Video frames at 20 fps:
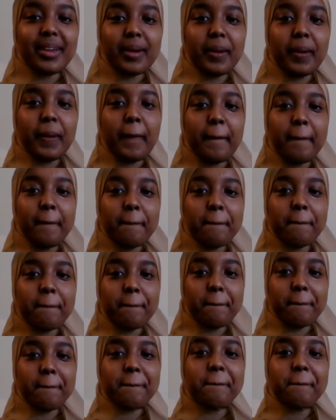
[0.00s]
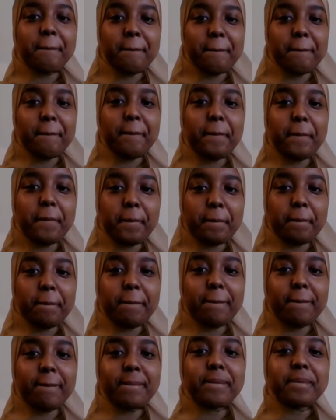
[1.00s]

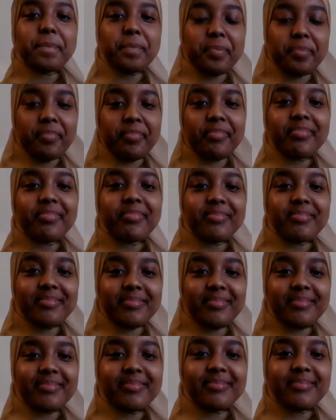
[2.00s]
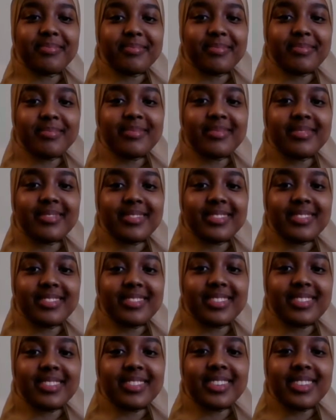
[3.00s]

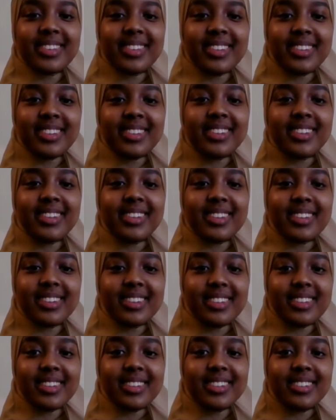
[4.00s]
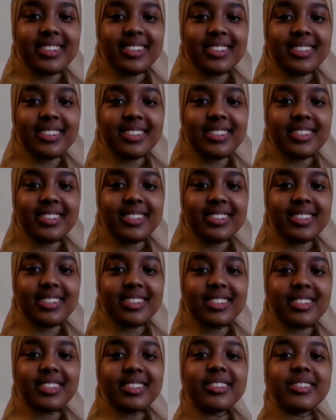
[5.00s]

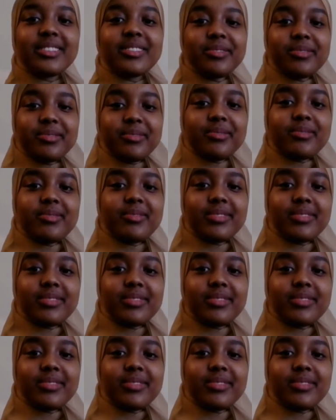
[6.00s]
No words are spoken by the person on screen.